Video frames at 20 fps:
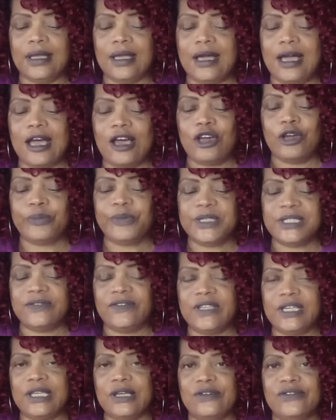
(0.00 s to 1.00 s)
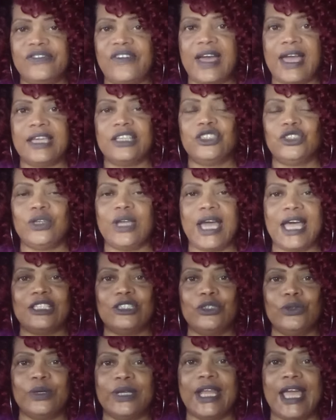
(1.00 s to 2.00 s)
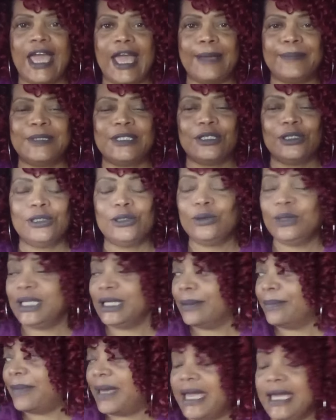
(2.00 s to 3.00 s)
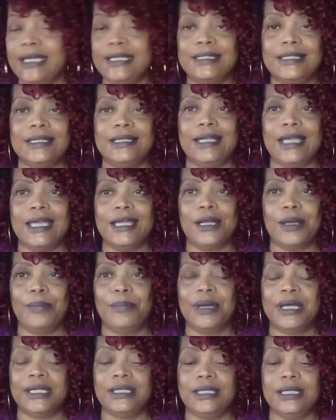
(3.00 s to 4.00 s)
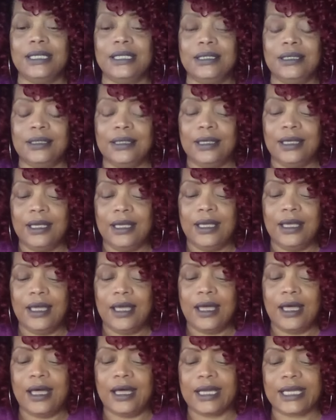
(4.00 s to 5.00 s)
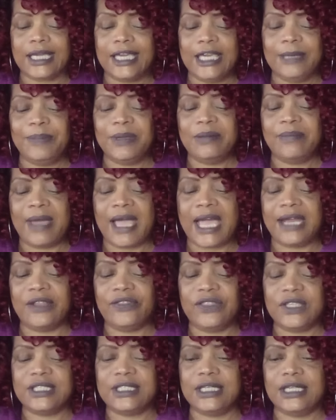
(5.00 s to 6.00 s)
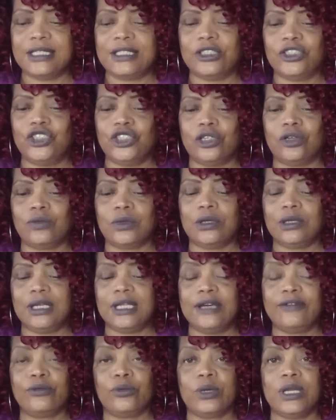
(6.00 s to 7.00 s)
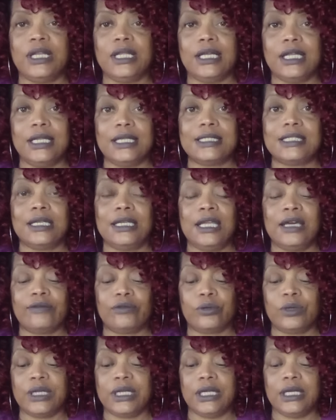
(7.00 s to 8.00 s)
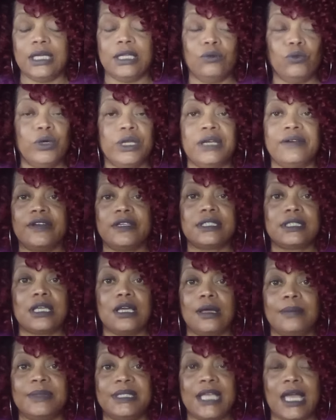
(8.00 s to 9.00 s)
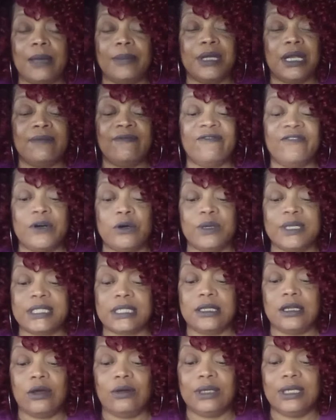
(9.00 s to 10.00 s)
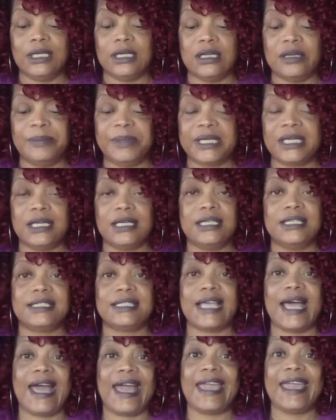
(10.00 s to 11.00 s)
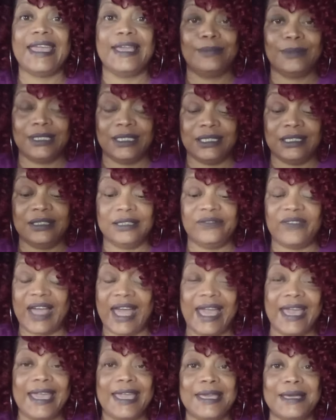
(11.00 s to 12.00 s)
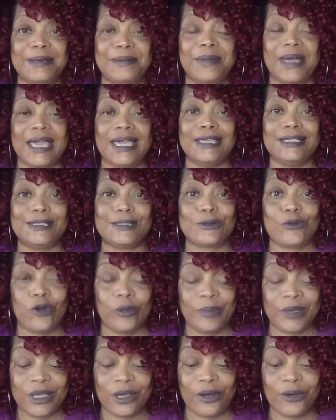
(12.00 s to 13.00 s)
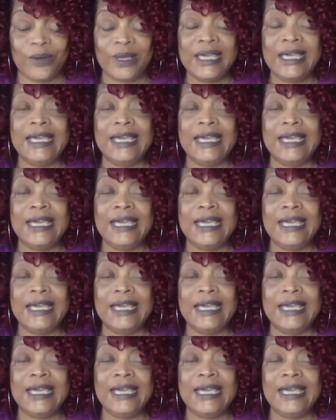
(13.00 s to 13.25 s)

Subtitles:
I hope this video finds you guys doing absolutely amazing and abundant. Keep in mind that this is a general love reading. It is a love reading, and whatever else comes out, but I'm focusing on love because I am love. I am a Scorpio.